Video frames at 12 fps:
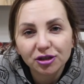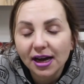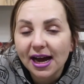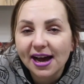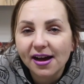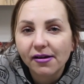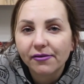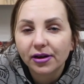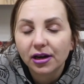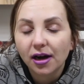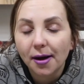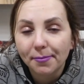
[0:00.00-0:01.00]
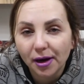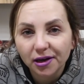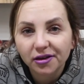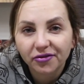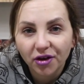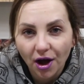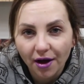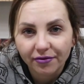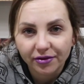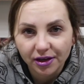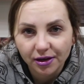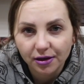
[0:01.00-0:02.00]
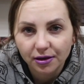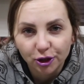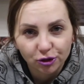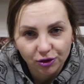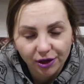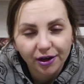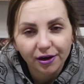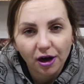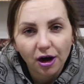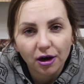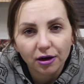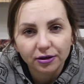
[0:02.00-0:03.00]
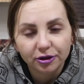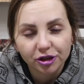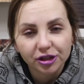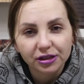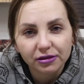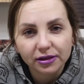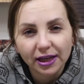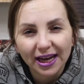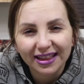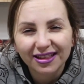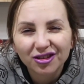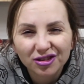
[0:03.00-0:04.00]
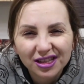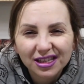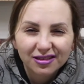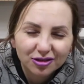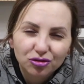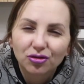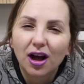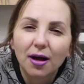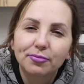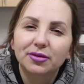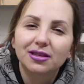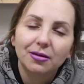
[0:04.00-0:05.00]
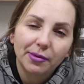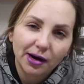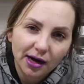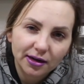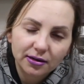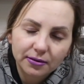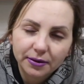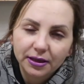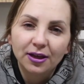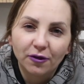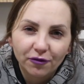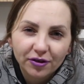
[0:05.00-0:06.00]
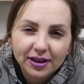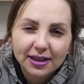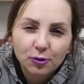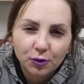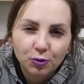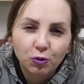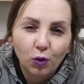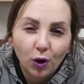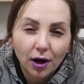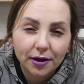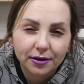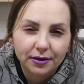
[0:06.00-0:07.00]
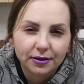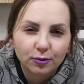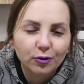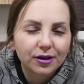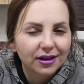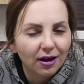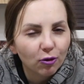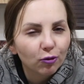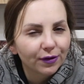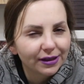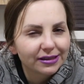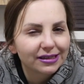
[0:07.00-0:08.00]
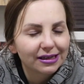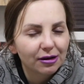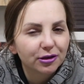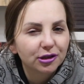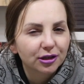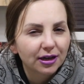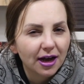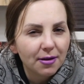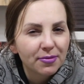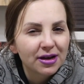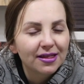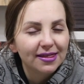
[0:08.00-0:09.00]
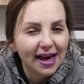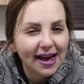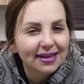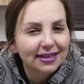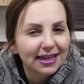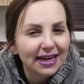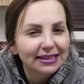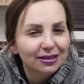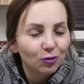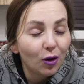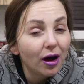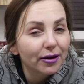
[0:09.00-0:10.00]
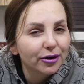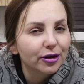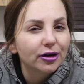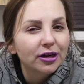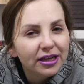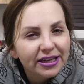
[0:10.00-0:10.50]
you have a mug of coffee, you drink it all and there's still like those little drops in the bottom, you fill it with water without rinsing out your cup. That glass of water